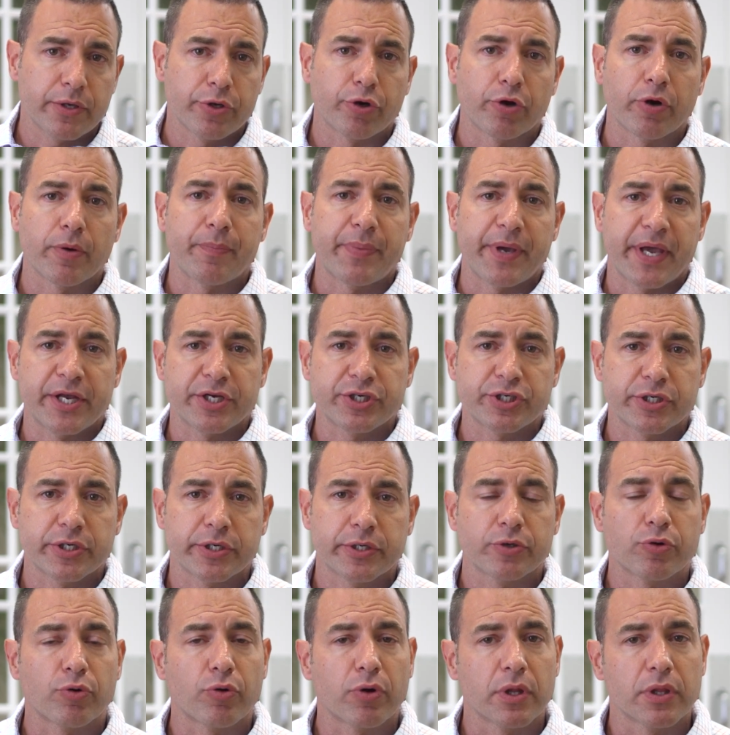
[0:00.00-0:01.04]
you're a
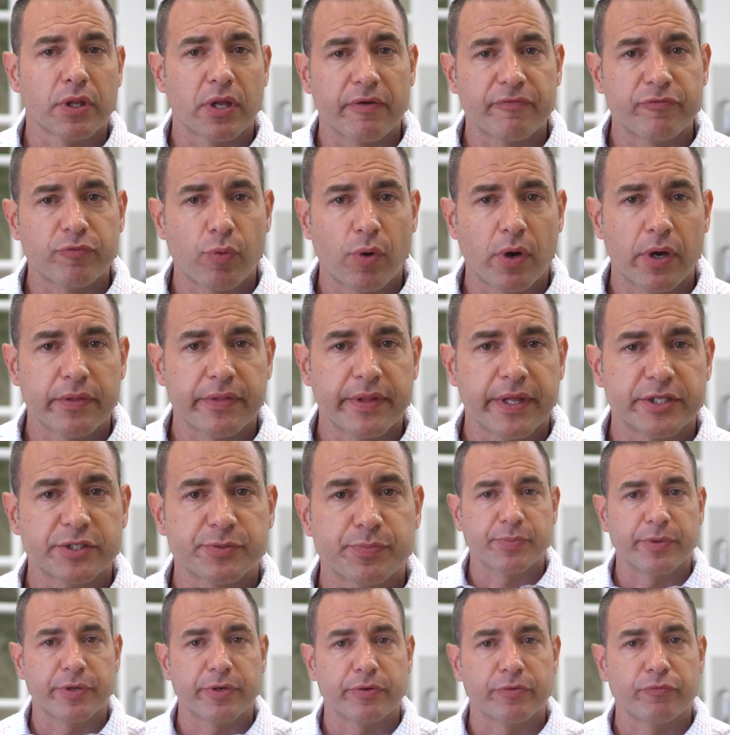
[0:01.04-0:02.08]
patient or a loved one that's
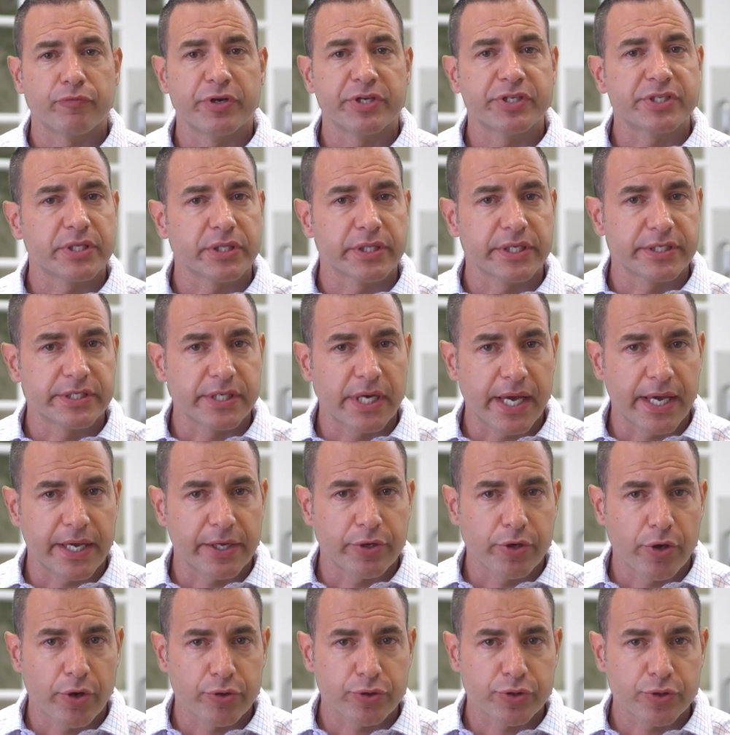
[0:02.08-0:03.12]
been recently
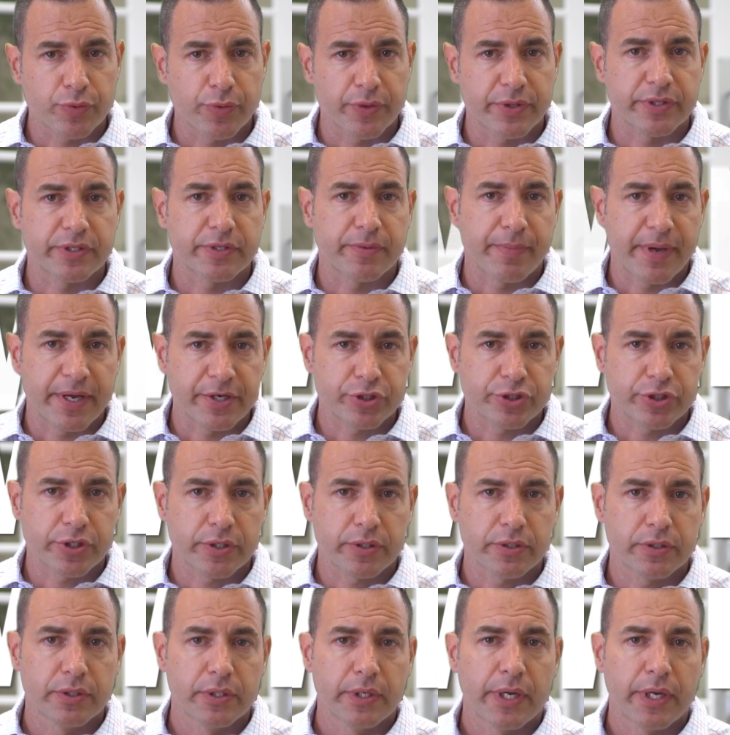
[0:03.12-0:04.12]
diagnosed with dementia,